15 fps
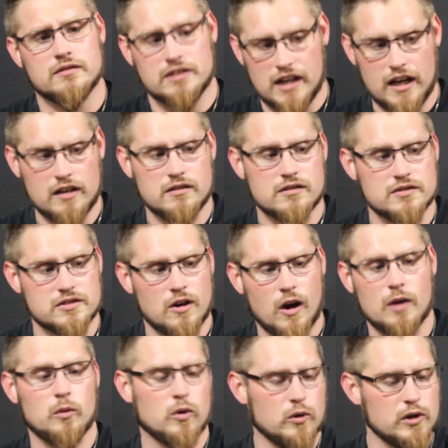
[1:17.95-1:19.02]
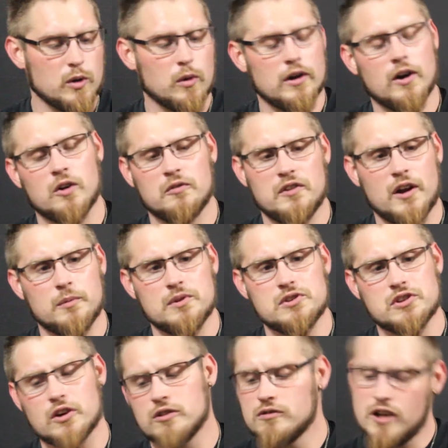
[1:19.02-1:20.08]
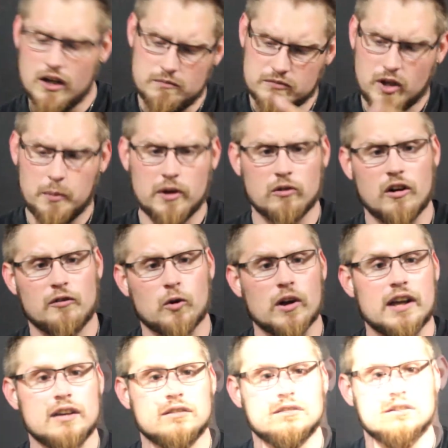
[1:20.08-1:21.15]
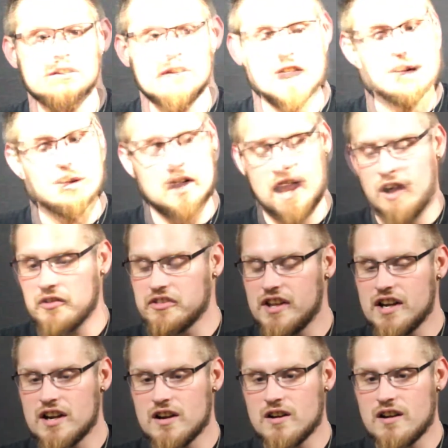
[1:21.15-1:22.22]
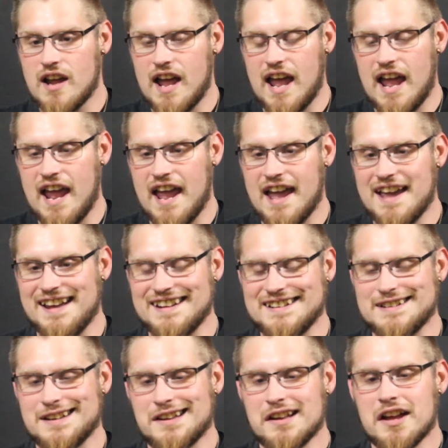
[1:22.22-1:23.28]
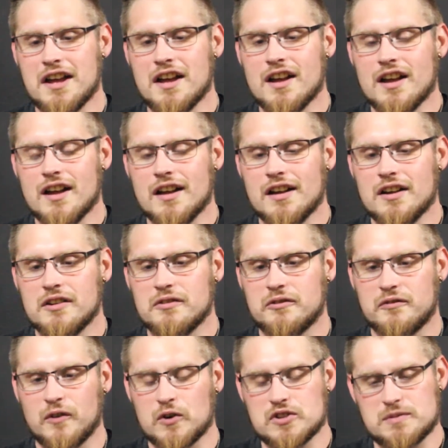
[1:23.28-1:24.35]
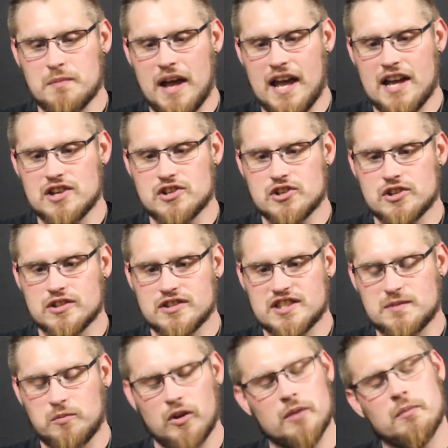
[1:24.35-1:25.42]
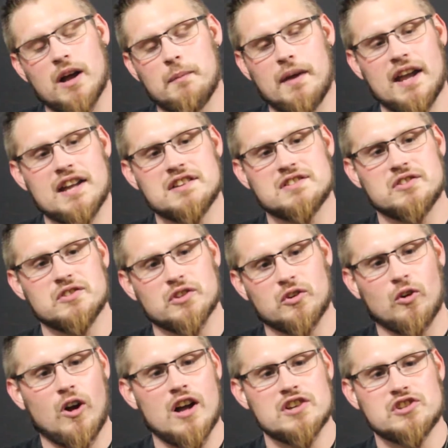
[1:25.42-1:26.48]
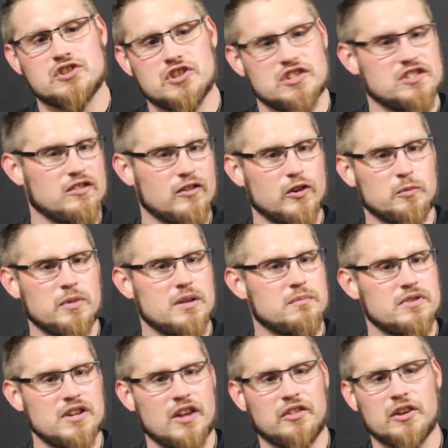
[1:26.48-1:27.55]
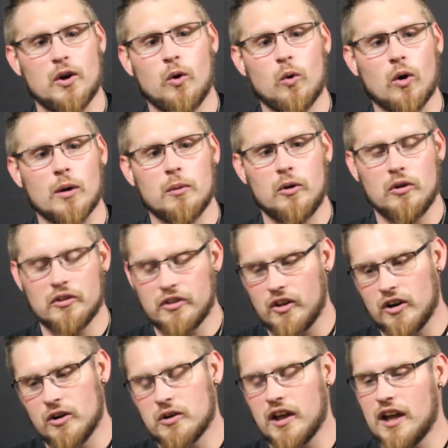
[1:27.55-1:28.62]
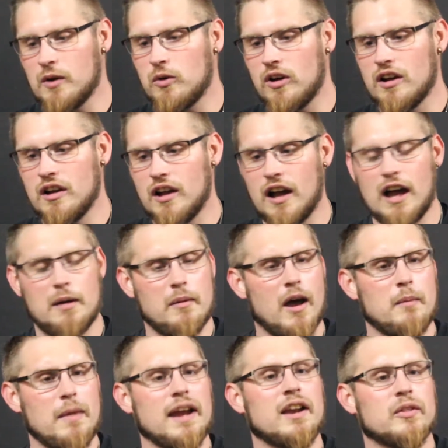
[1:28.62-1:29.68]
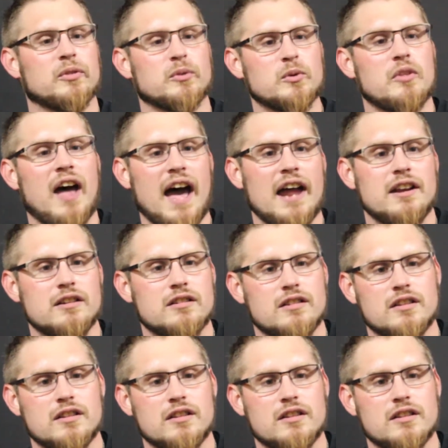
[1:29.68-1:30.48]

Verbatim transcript: Yeah. Said, All right, well, cool, you're wearing an OVW shirt. Uh, go be a referee. I went out there and First match, split my pants in the crotch just a little bit, but nothing horrible. I thought, okay, well, I, I made it through that.